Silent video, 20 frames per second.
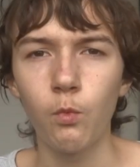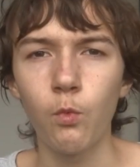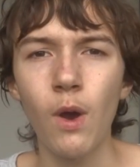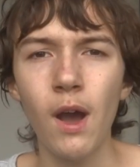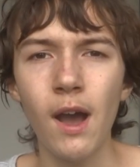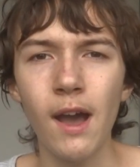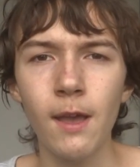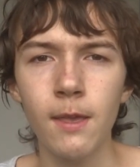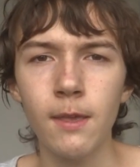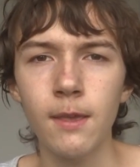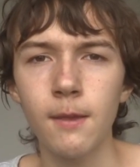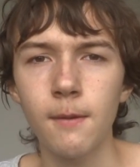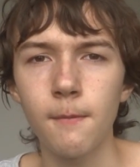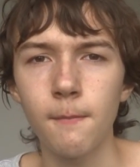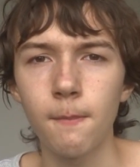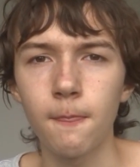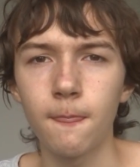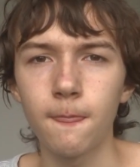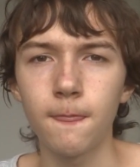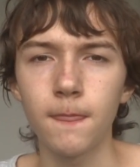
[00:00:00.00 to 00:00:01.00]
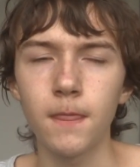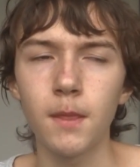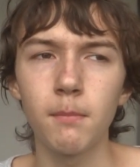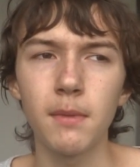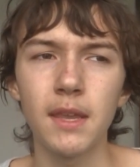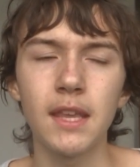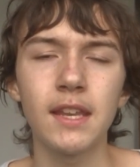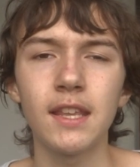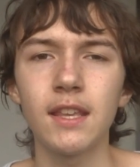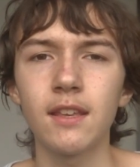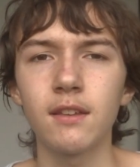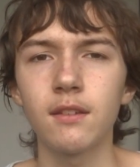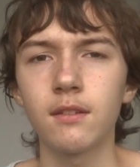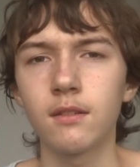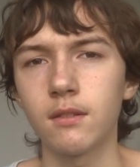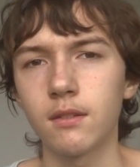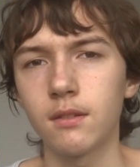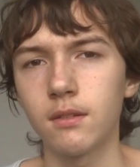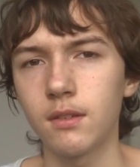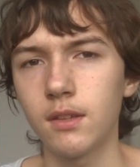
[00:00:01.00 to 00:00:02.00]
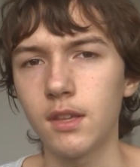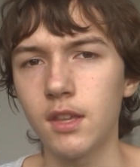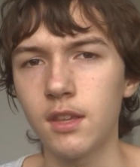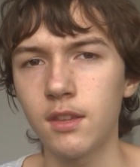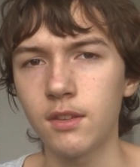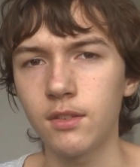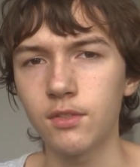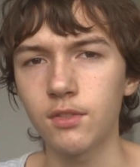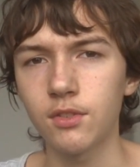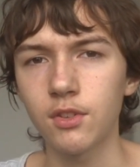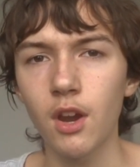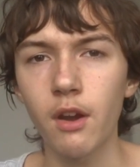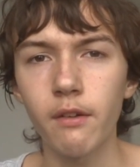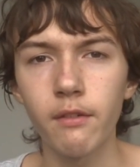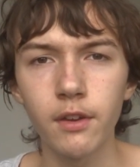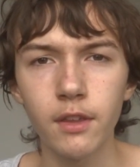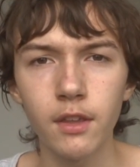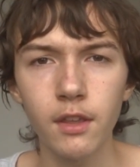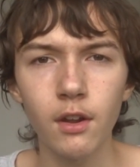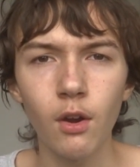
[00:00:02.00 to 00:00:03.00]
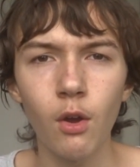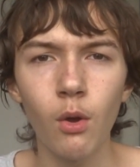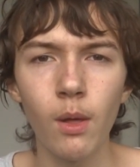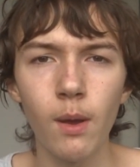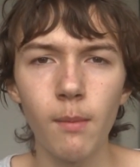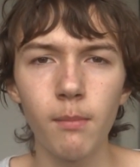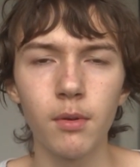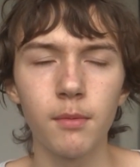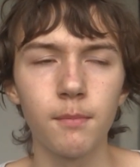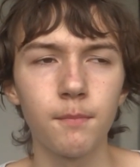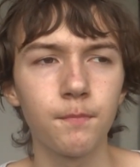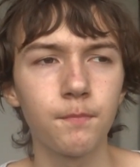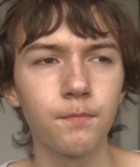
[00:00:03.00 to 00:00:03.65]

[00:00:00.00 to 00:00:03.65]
Why the media is covering it all up?